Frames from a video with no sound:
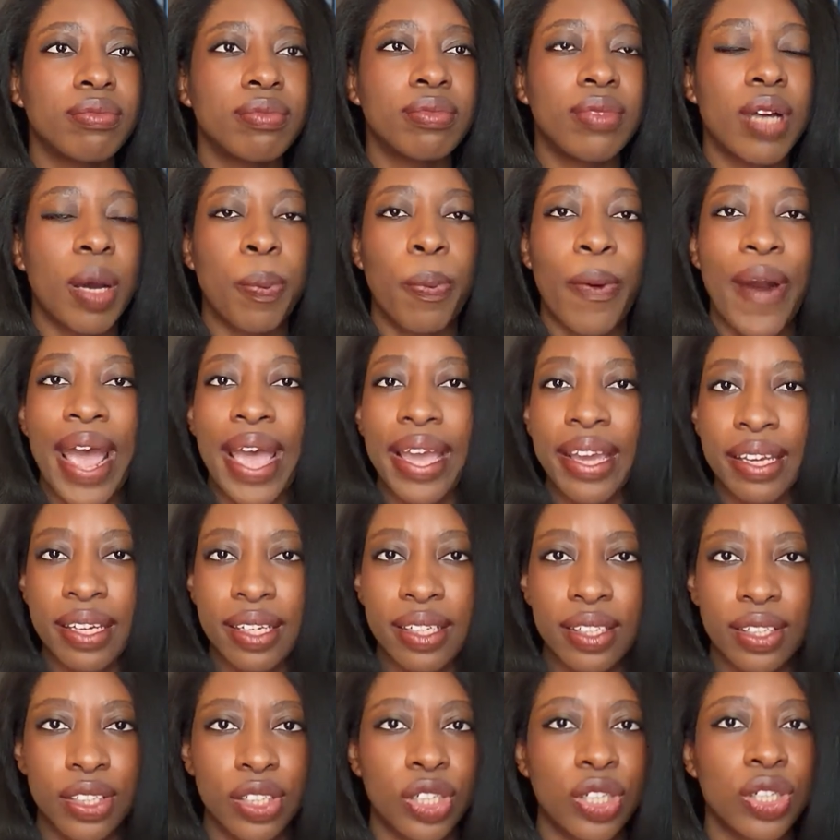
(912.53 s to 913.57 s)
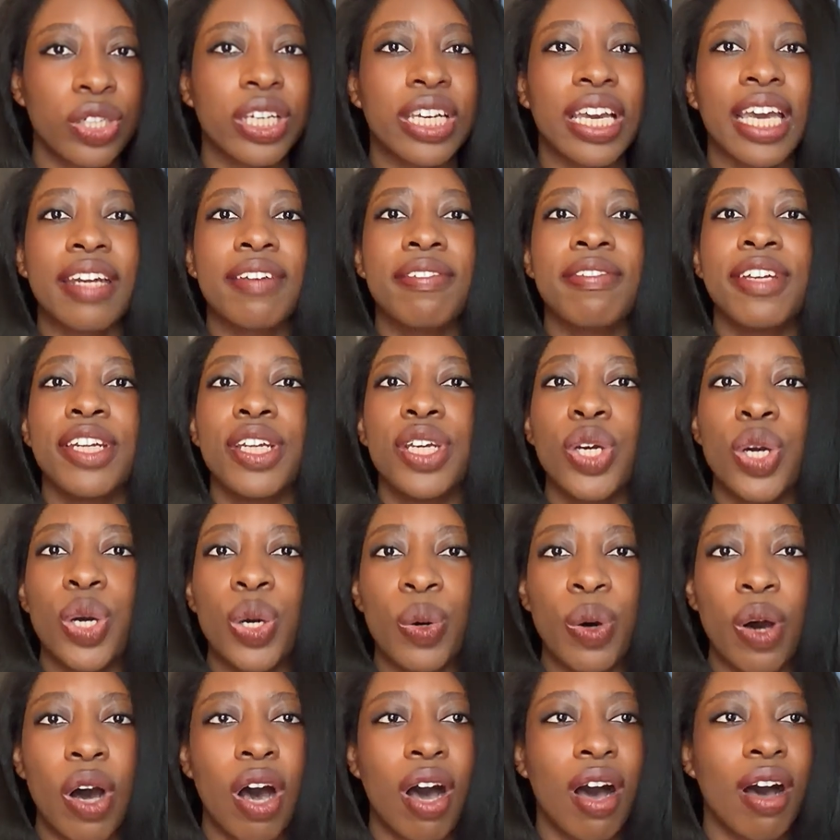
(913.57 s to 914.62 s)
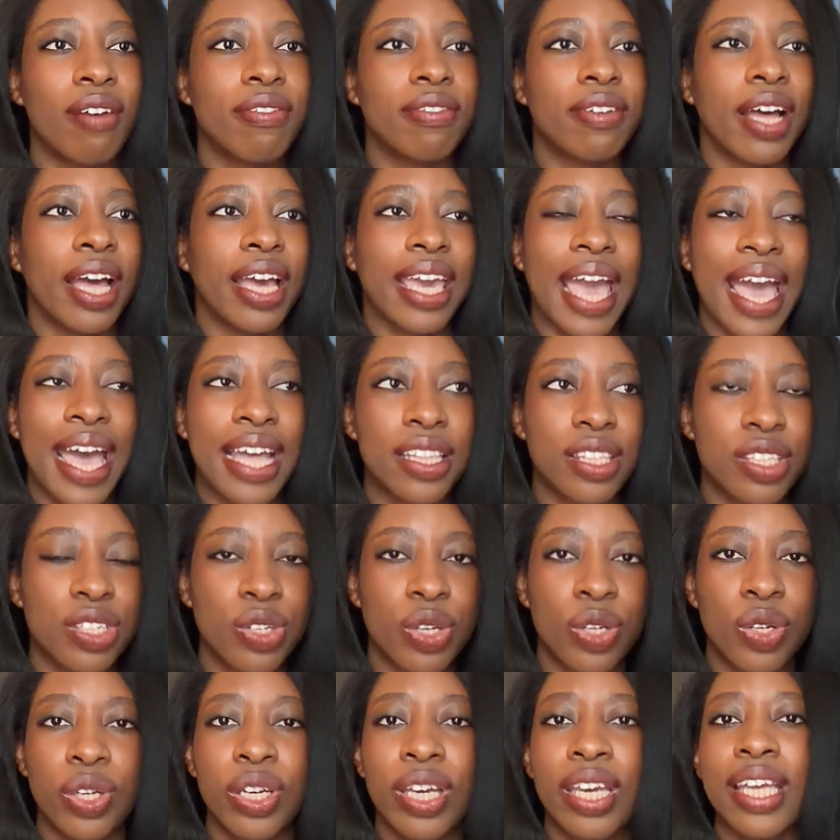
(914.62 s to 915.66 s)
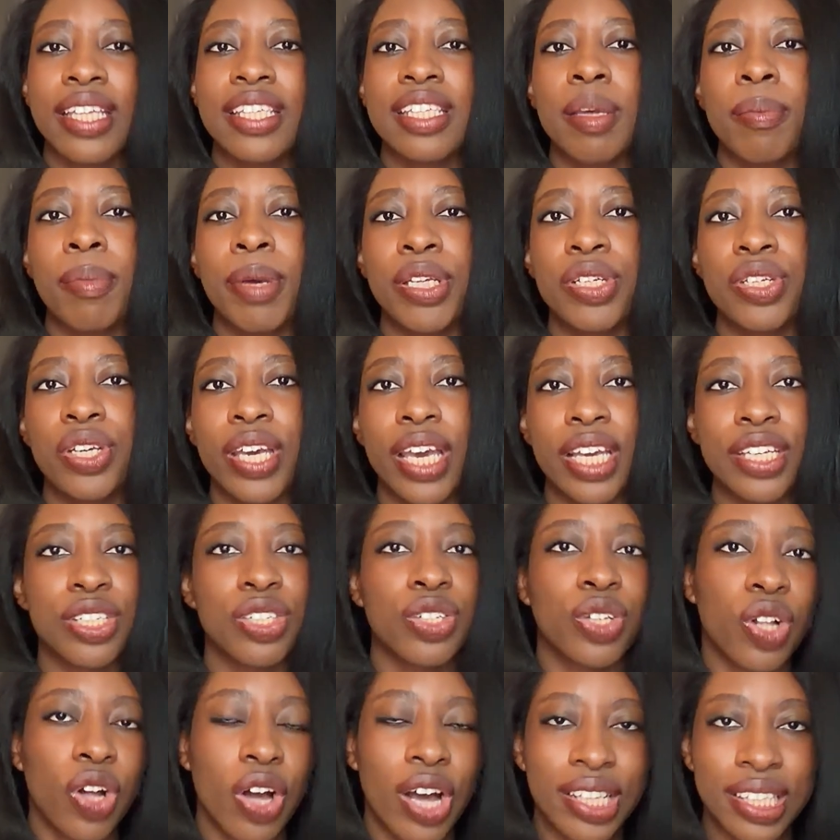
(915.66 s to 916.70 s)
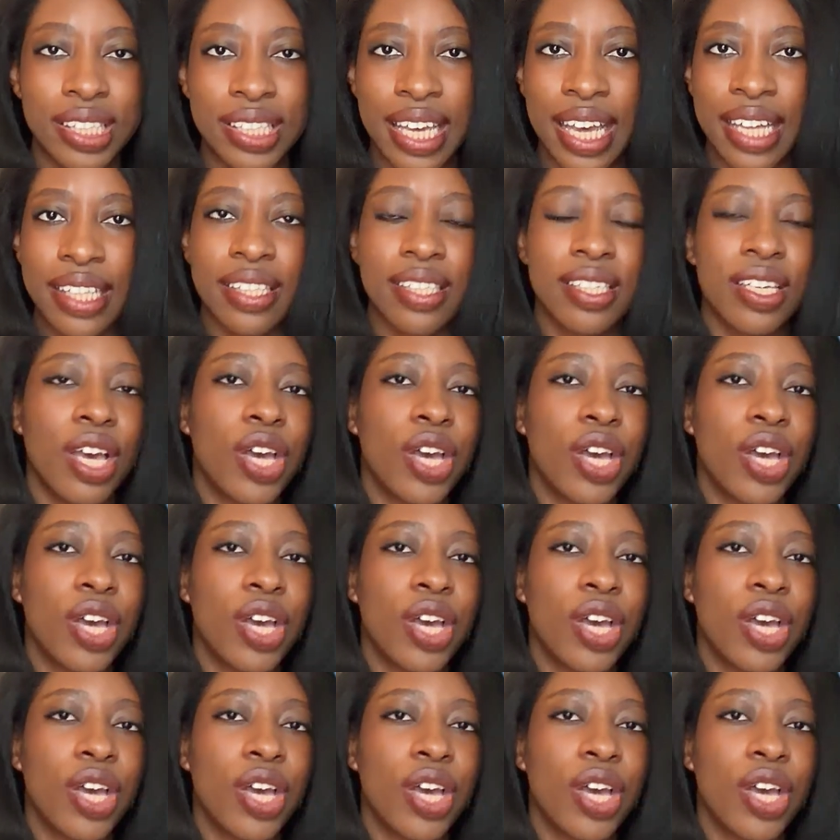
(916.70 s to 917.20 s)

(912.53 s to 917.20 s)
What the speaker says: a prank, you're looking at a video of a cat, you're looking at some educational content,